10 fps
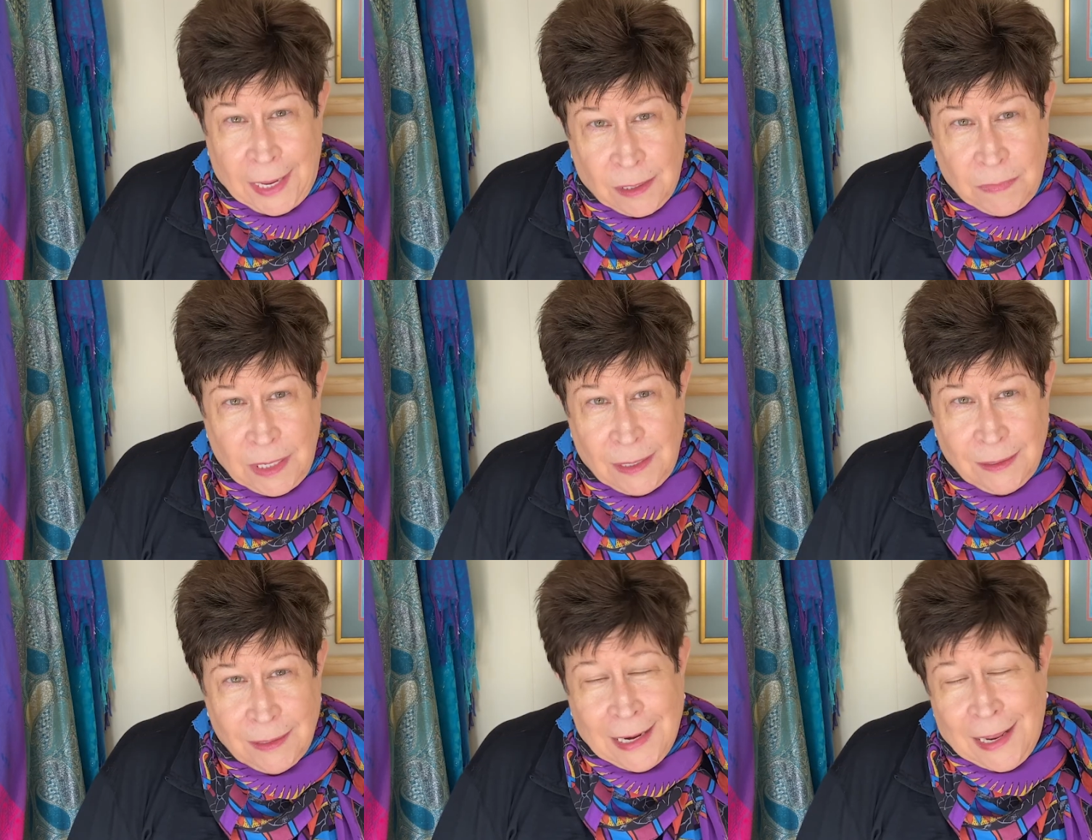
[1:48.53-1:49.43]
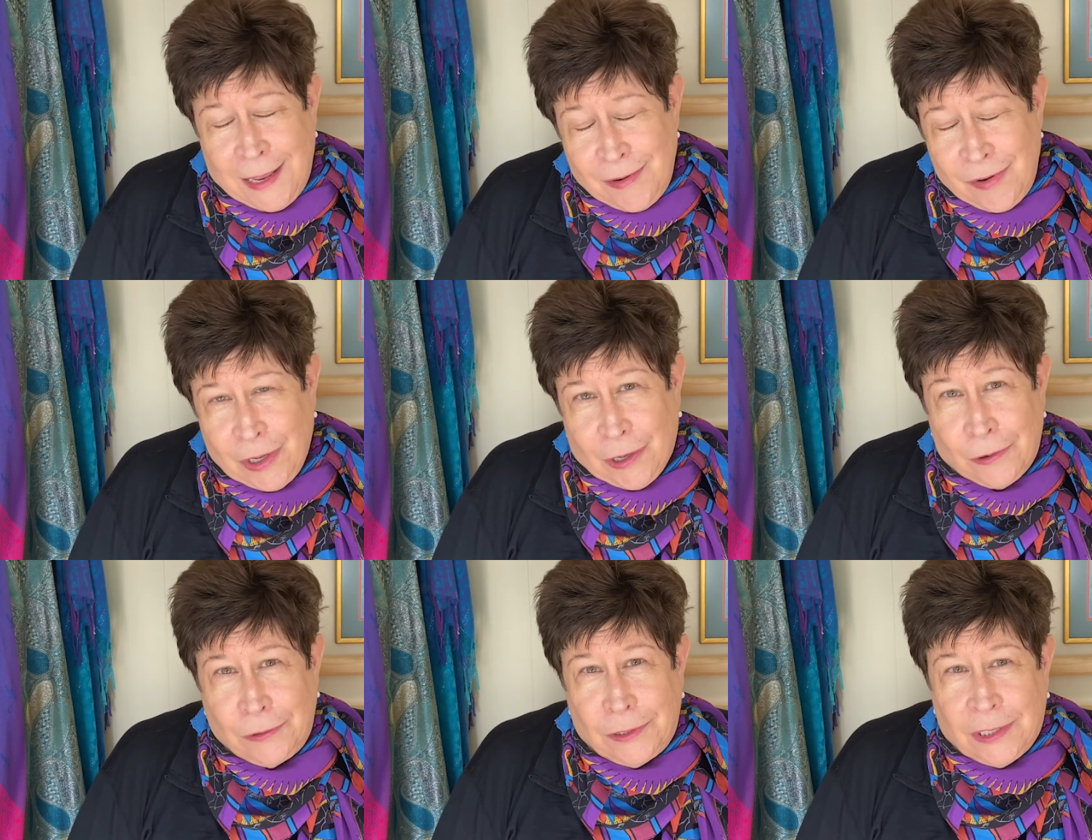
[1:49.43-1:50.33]
enemies and the
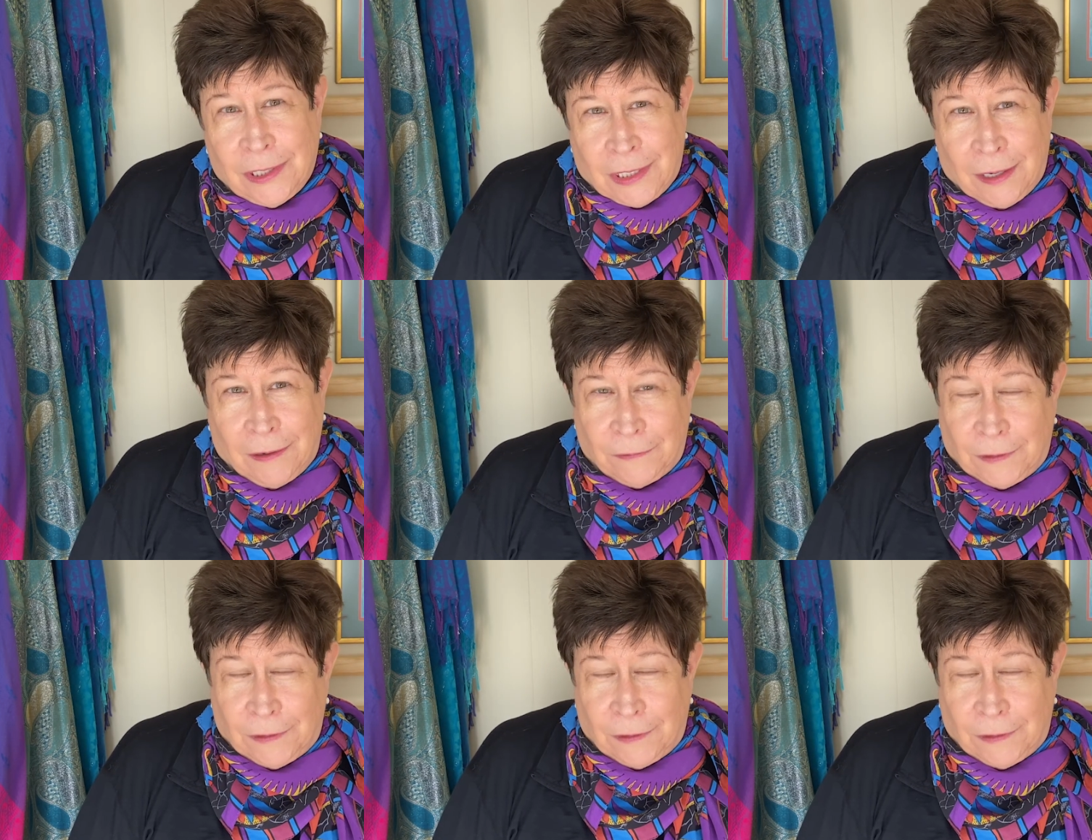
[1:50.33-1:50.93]
ghosts of